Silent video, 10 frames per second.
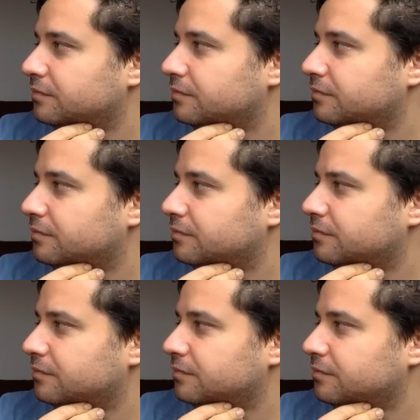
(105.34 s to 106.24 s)

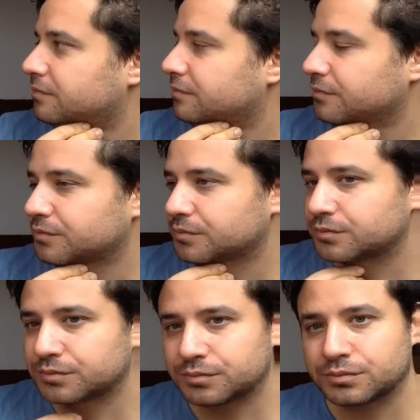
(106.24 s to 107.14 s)

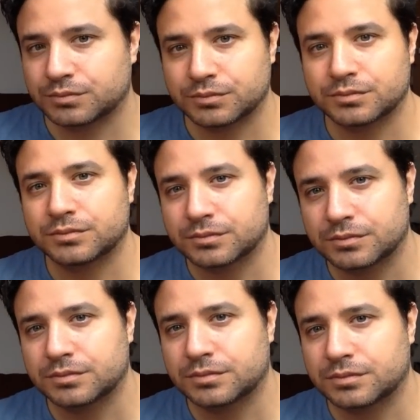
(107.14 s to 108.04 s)

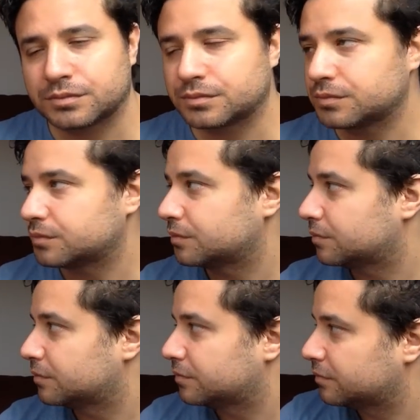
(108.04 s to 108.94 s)

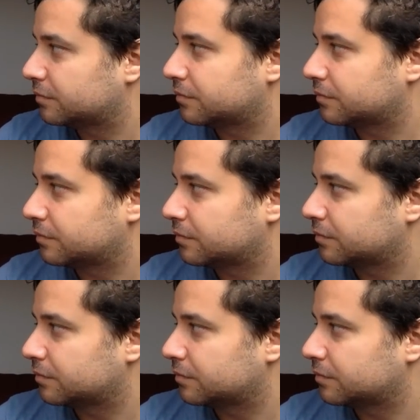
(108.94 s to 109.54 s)
This person isn't speaking.